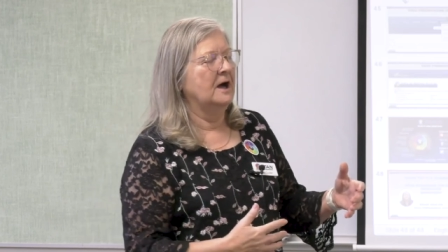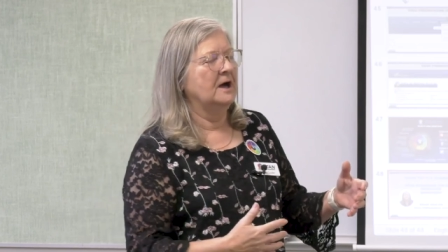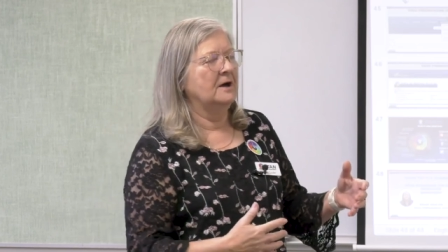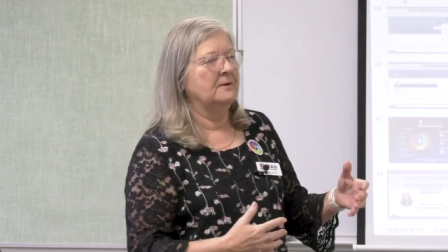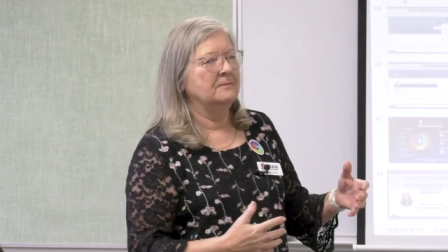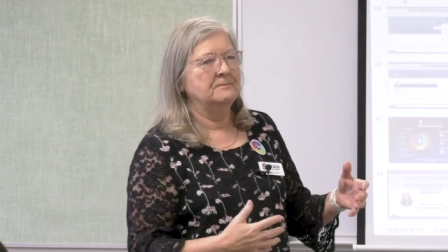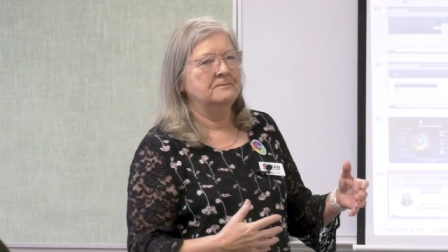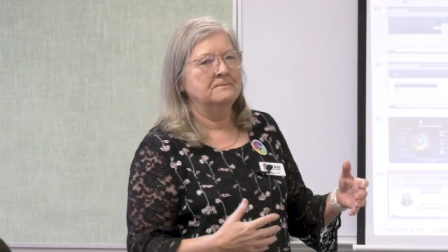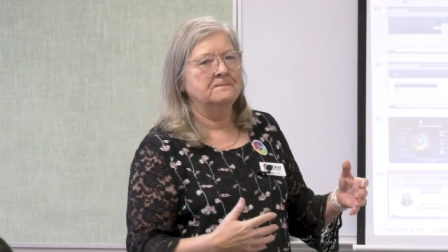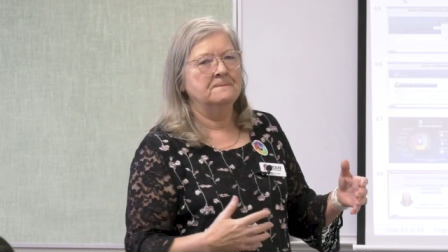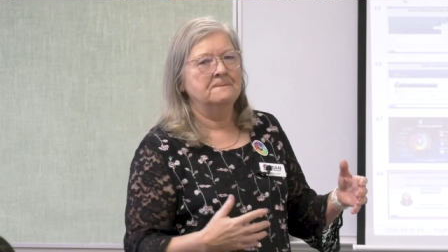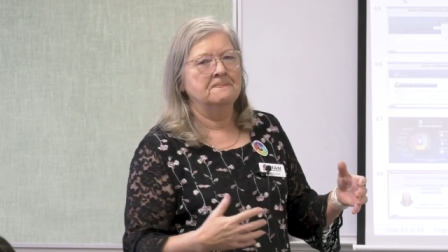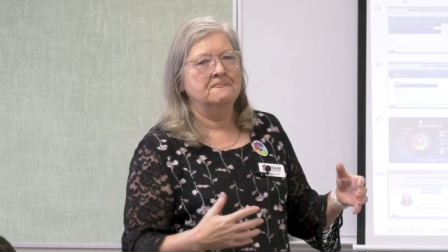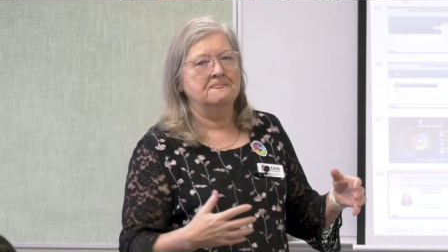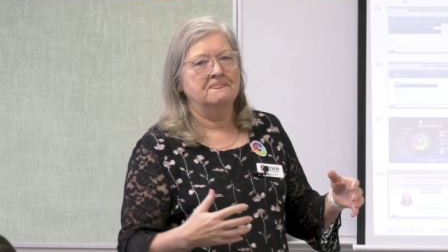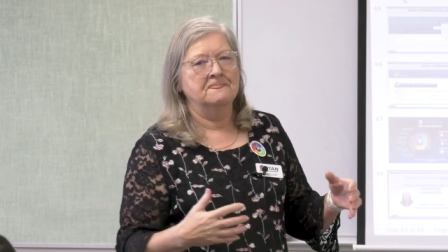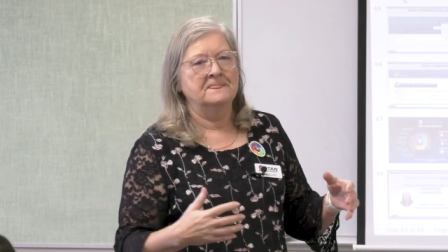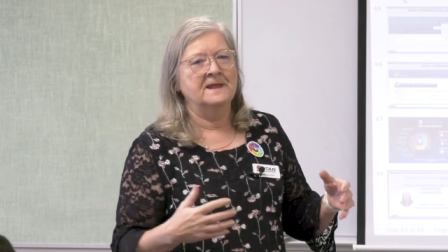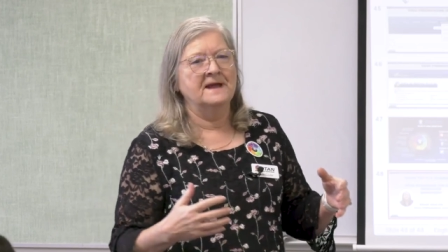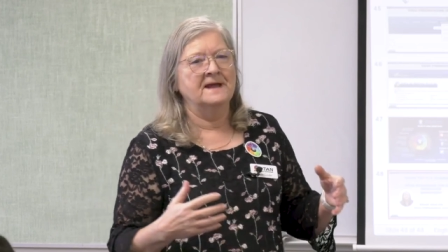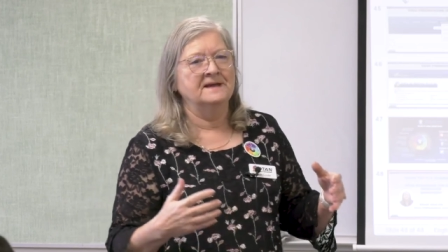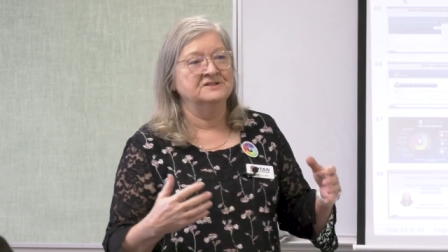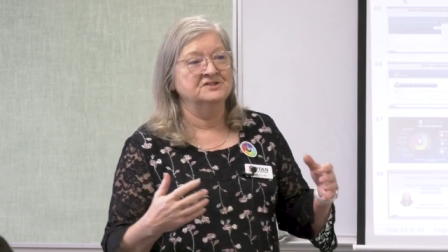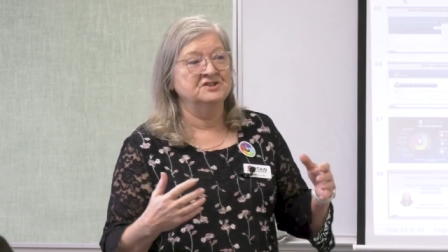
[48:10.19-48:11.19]
Um,
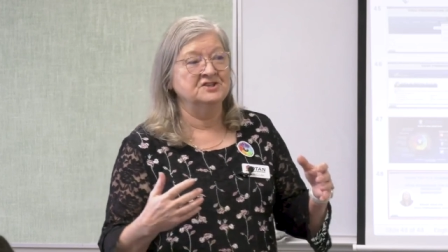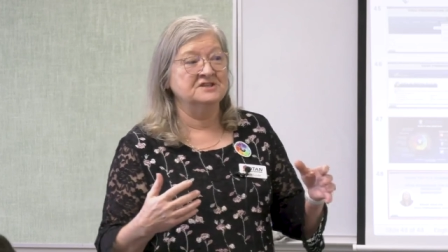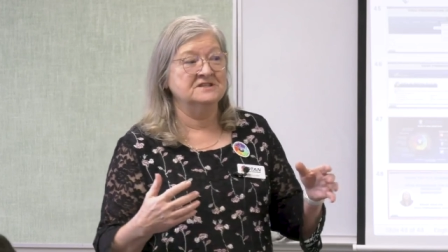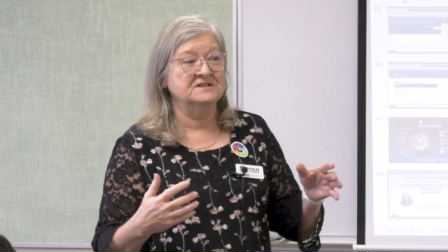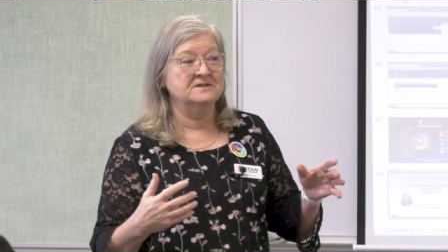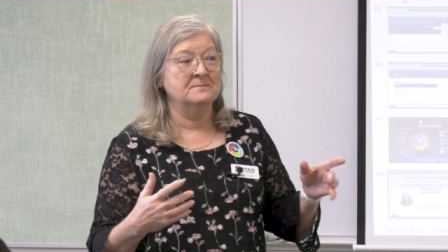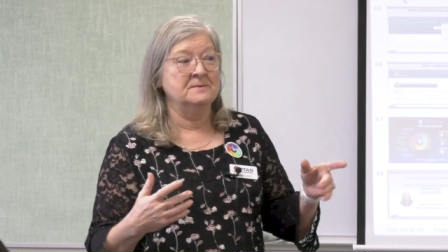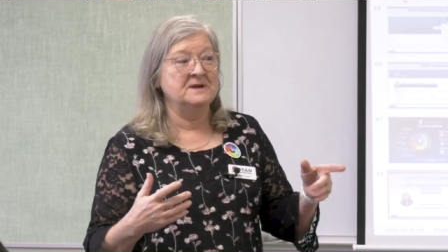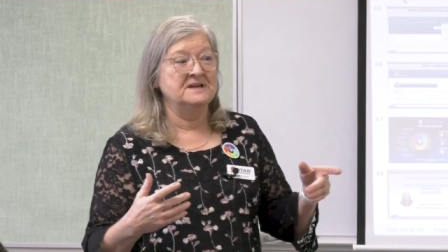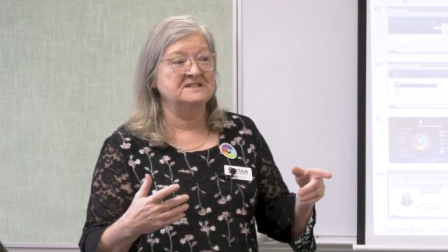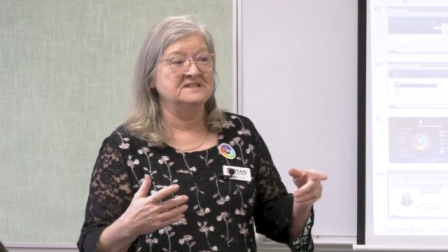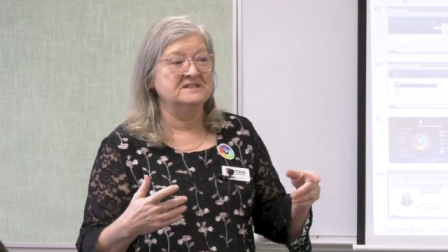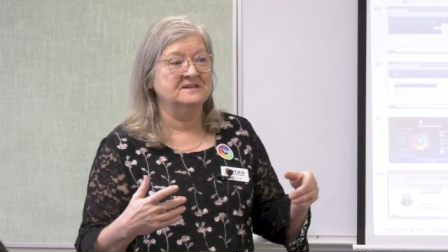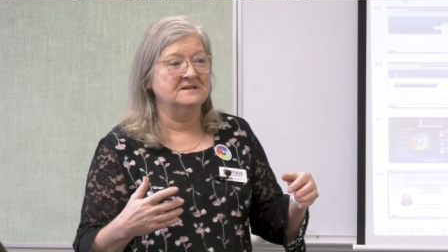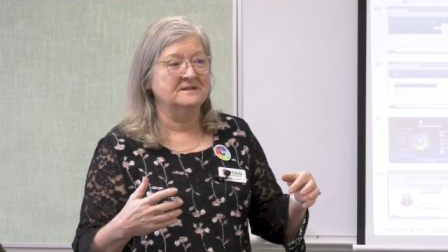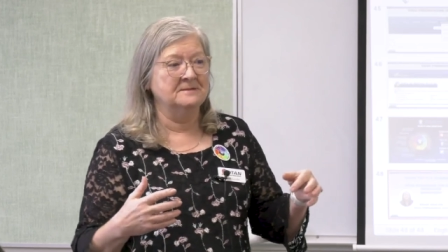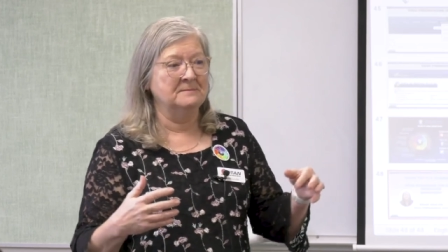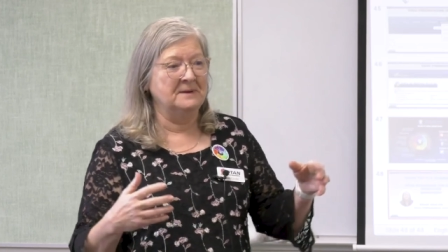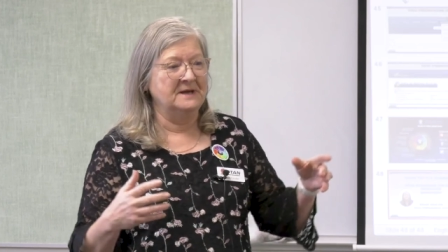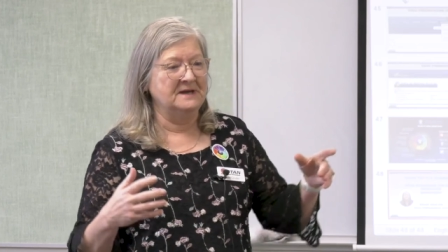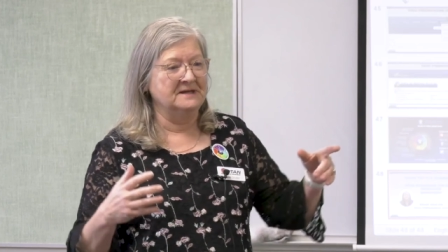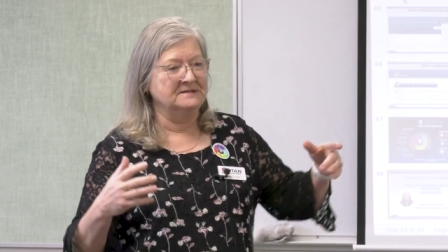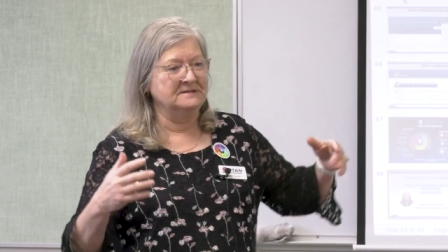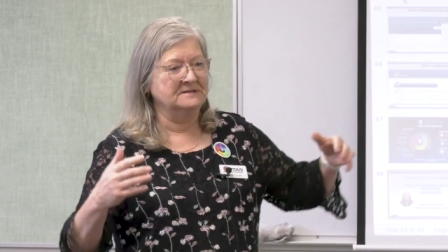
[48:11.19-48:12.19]
yeah, she's the best of the
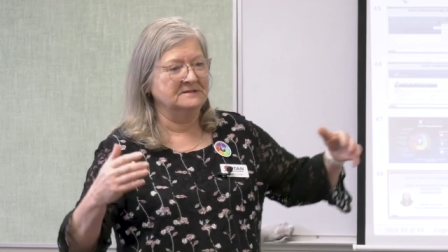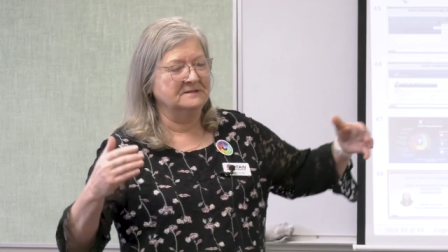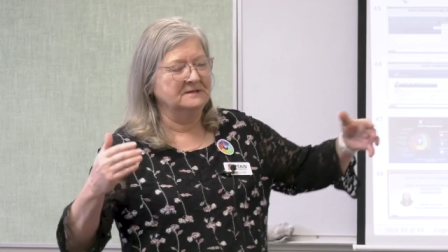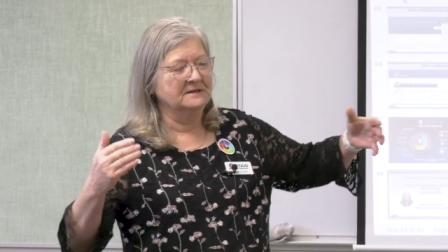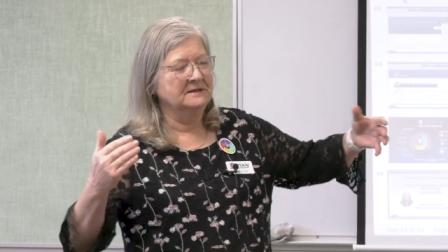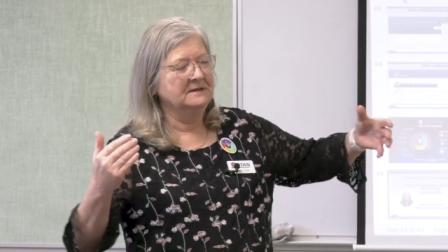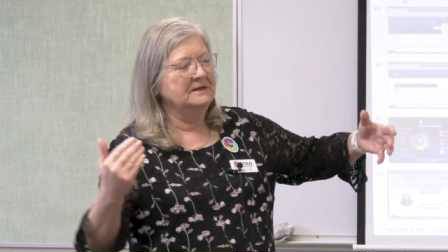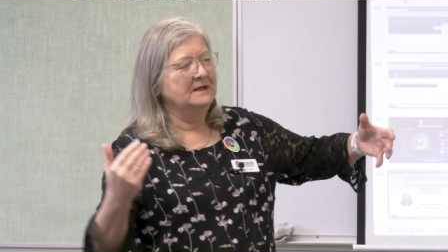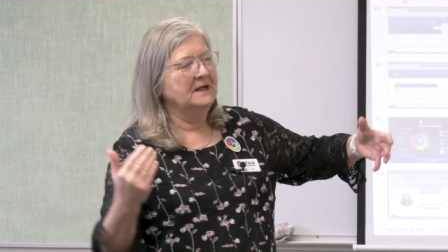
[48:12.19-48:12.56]
best.